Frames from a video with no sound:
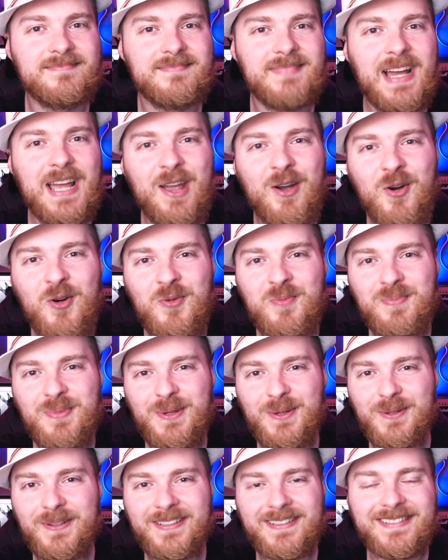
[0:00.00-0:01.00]
I hope
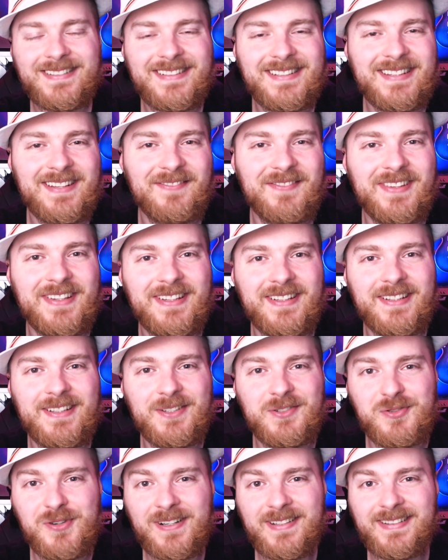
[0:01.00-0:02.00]
you learned something
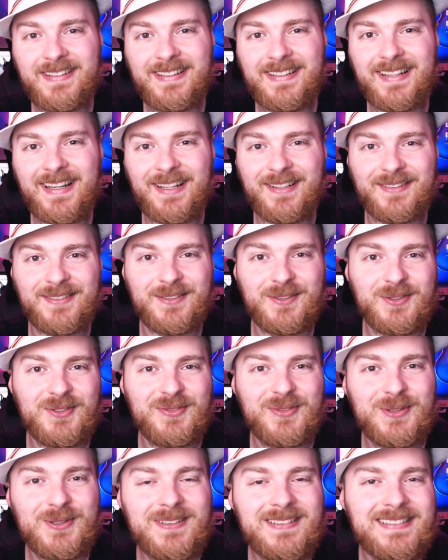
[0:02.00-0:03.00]
interesting and
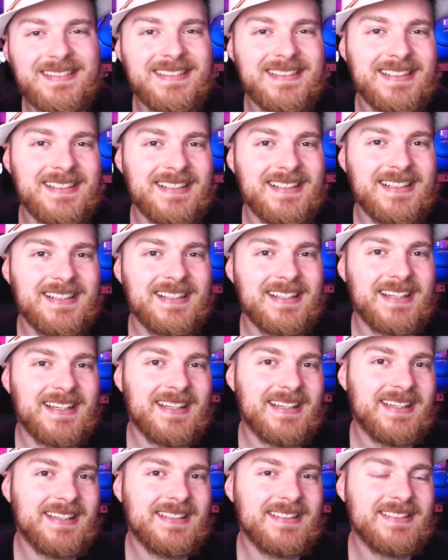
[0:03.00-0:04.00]
useful
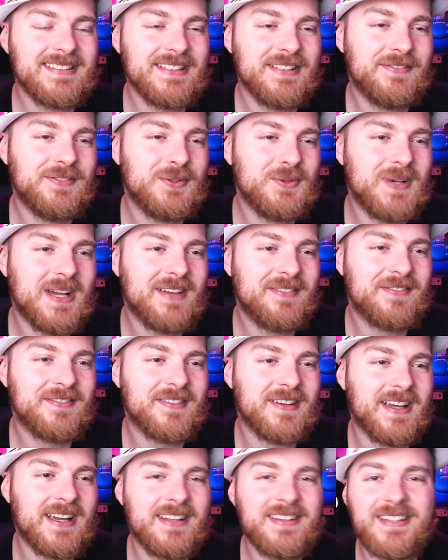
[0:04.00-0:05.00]
and if you
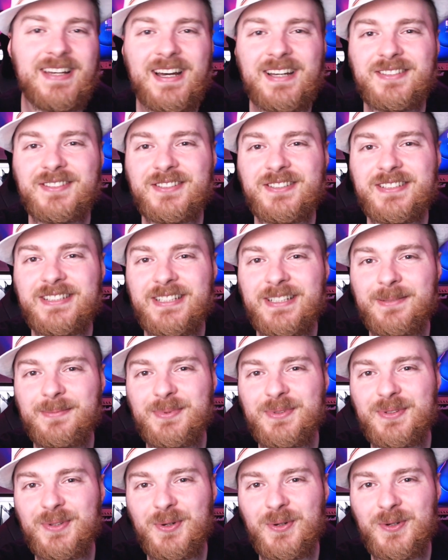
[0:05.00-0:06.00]
have any other
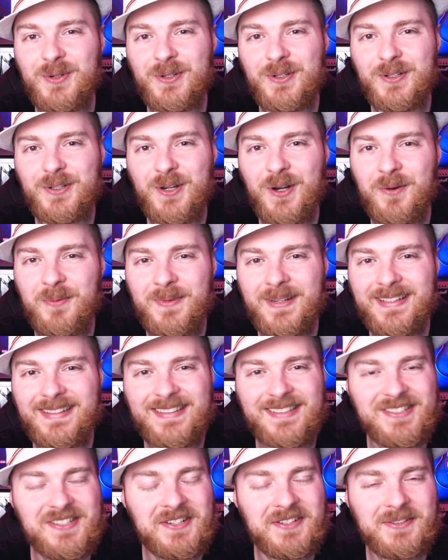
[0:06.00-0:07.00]
tips or
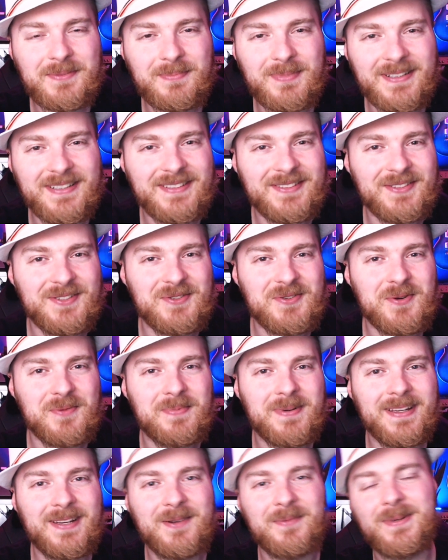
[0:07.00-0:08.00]
comments just please
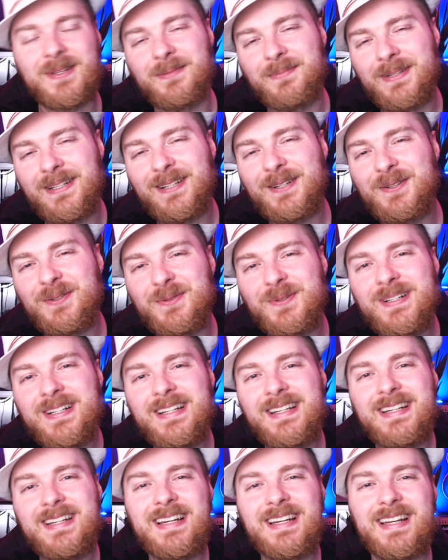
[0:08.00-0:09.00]
drop a comment below
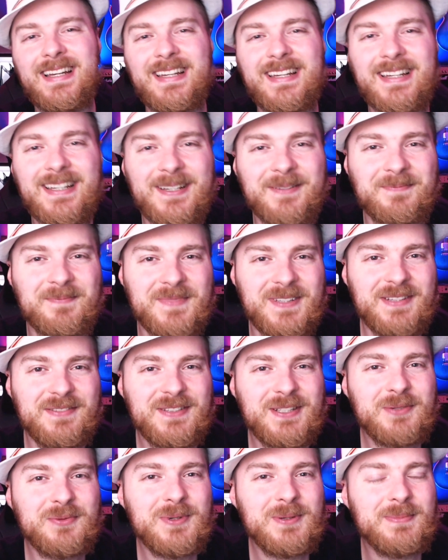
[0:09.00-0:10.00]
um, if
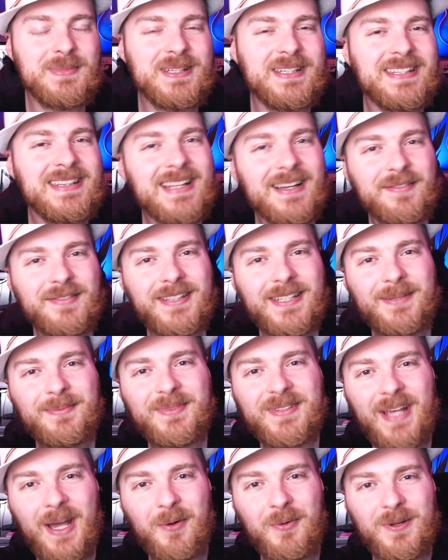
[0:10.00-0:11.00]
there will be enough
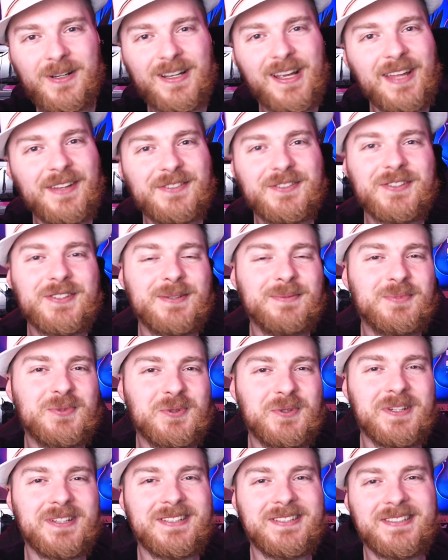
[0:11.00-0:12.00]
tips, I will gather them
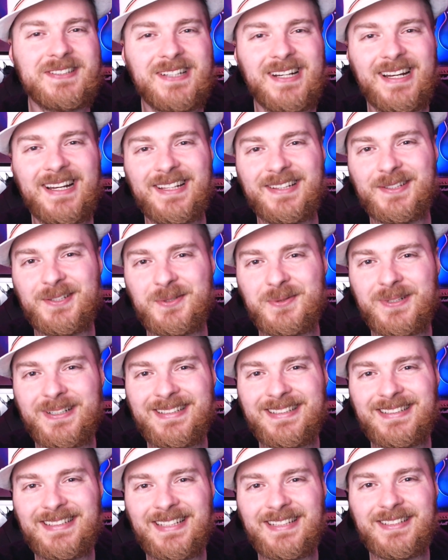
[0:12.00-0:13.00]
together and
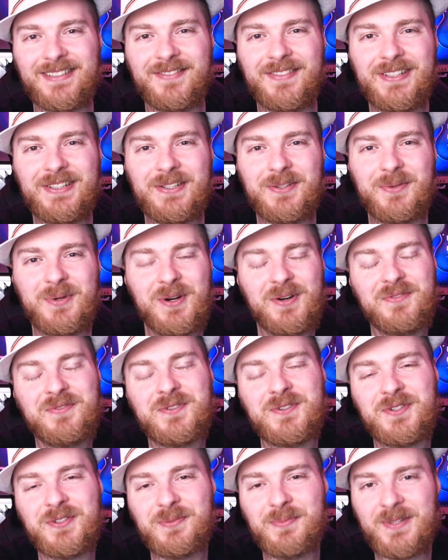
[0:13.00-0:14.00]
create another video, of
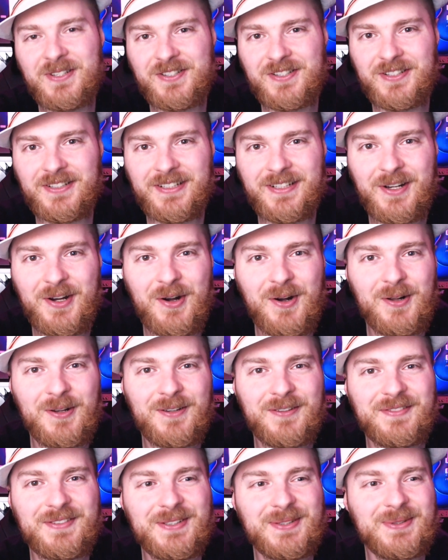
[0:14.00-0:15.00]
course mentioning
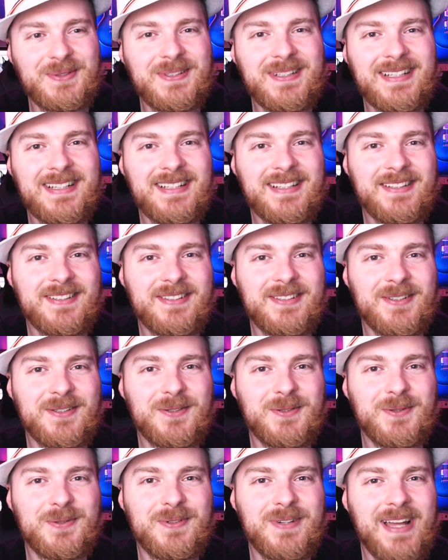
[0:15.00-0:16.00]
all of you.
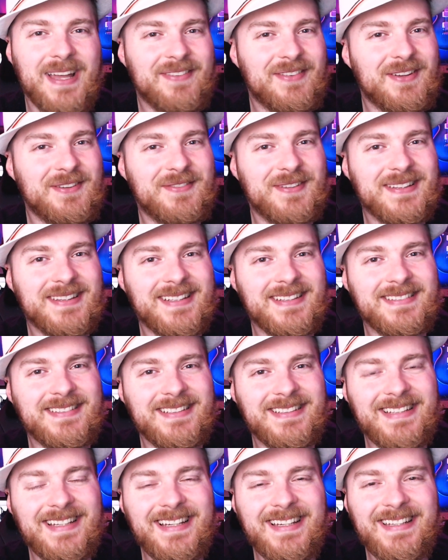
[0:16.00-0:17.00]
So have a
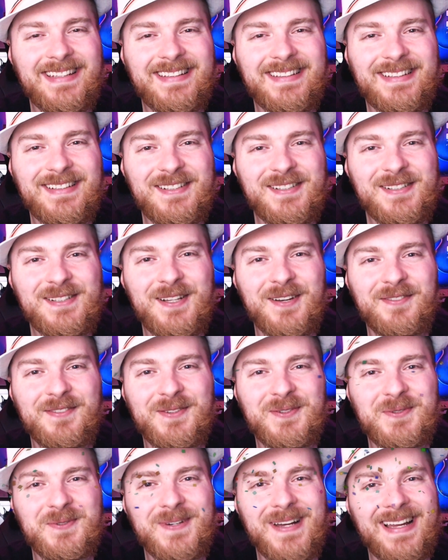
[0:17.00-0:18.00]
fantastic day, love
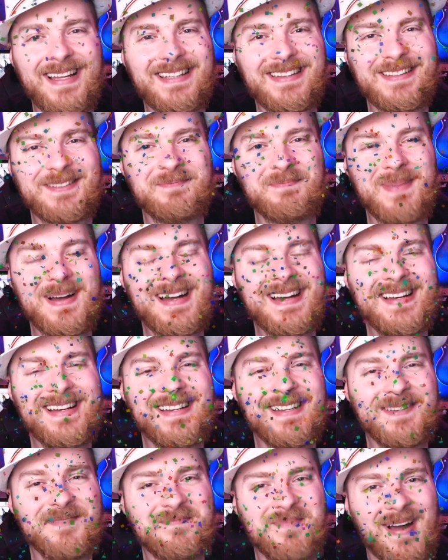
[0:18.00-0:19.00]
you and
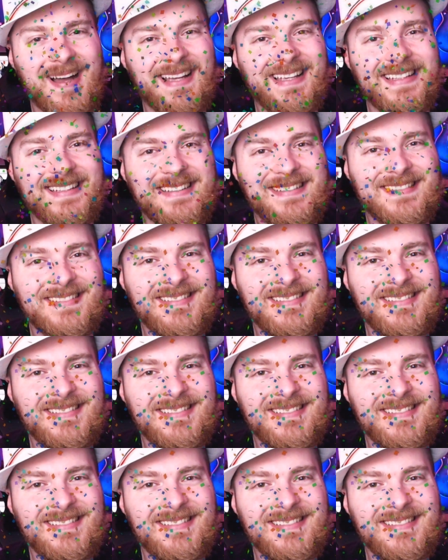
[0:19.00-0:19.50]
bye bye.